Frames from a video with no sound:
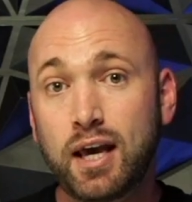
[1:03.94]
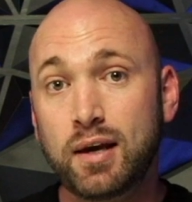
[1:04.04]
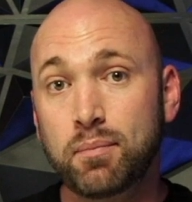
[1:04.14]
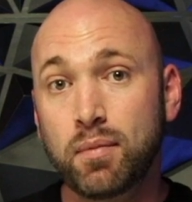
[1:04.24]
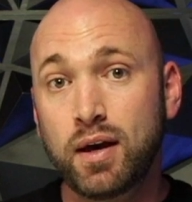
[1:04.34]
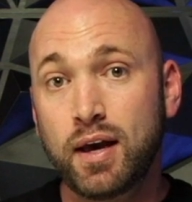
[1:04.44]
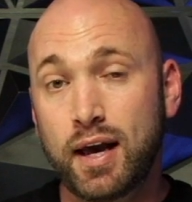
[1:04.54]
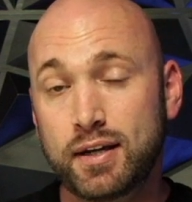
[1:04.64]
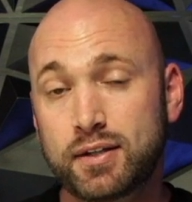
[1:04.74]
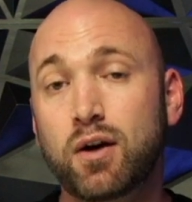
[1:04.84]
game
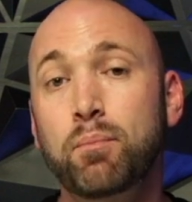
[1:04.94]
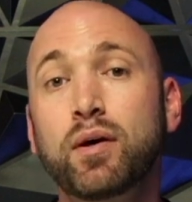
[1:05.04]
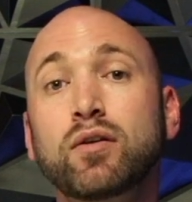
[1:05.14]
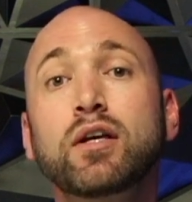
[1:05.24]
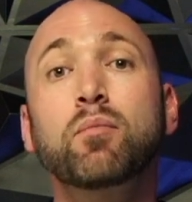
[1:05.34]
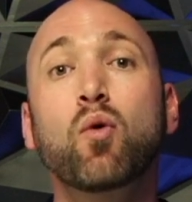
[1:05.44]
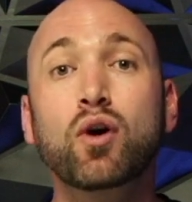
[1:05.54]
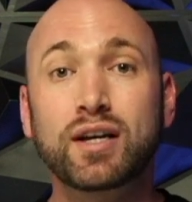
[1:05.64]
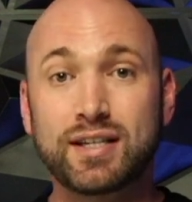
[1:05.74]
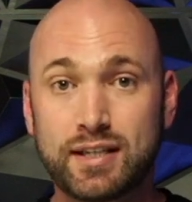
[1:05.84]
and start building
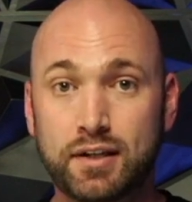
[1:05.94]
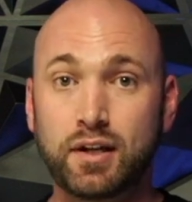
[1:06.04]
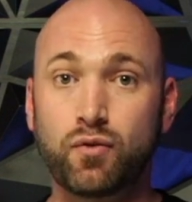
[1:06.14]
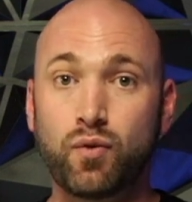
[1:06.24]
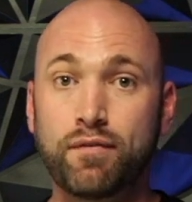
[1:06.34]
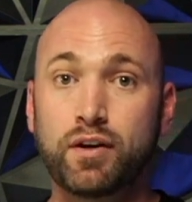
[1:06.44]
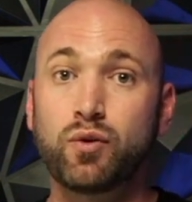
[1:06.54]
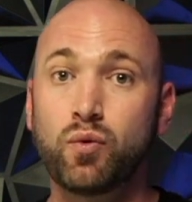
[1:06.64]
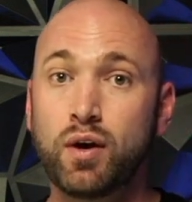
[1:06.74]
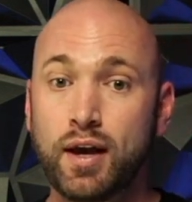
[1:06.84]
more consistent
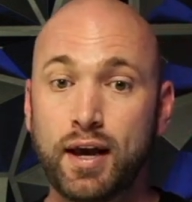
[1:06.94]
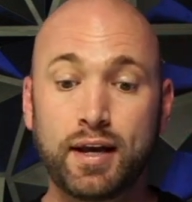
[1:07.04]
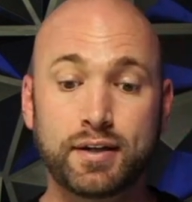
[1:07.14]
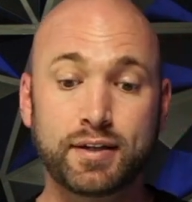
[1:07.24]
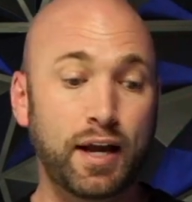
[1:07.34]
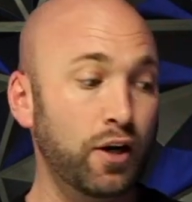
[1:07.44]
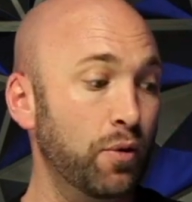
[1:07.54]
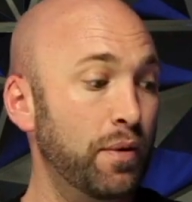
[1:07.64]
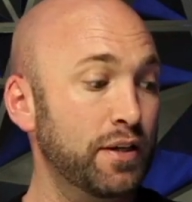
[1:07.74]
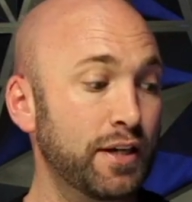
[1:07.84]
revenue inside of your
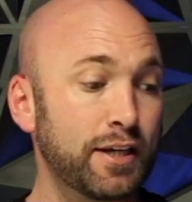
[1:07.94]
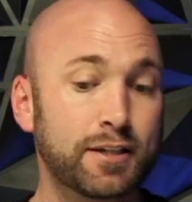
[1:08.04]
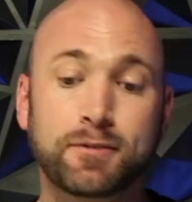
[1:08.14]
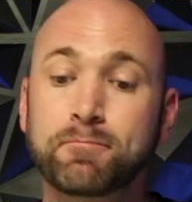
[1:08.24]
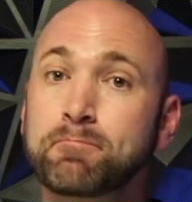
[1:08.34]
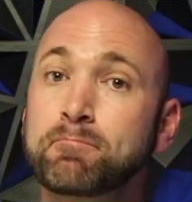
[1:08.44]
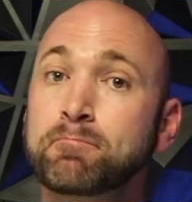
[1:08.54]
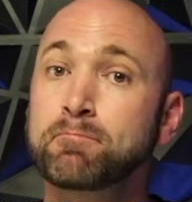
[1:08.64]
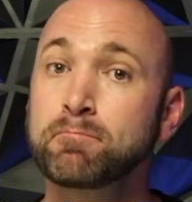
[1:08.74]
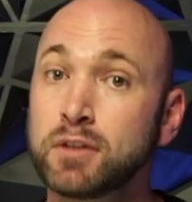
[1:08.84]
business.
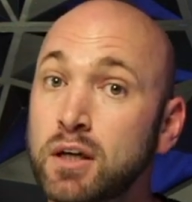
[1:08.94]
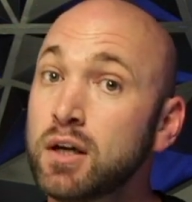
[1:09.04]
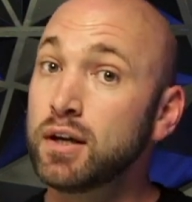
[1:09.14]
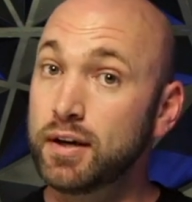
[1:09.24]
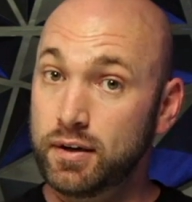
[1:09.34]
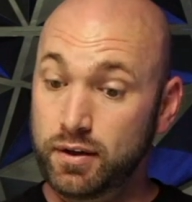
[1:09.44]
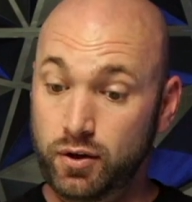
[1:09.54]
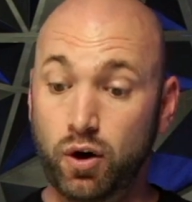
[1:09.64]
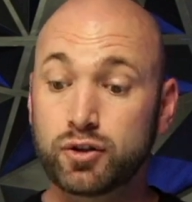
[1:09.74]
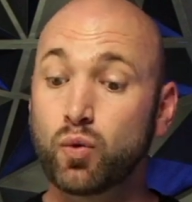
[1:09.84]

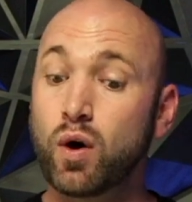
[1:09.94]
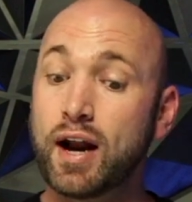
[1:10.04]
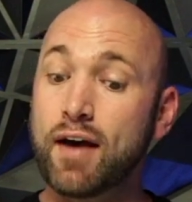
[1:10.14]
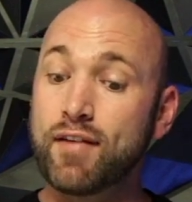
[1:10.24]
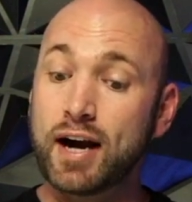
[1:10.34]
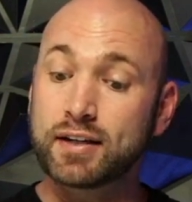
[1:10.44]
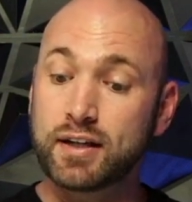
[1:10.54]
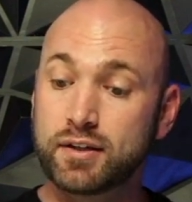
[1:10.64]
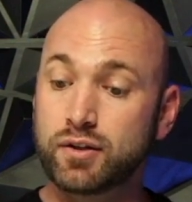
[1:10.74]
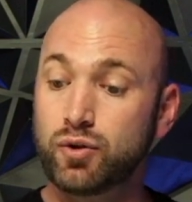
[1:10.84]
You also want to have
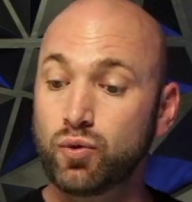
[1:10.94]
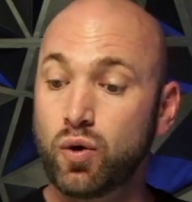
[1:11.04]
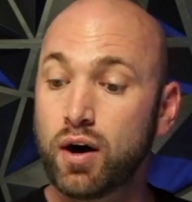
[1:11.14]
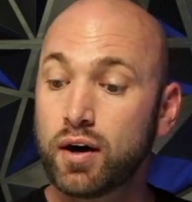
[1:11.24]
access to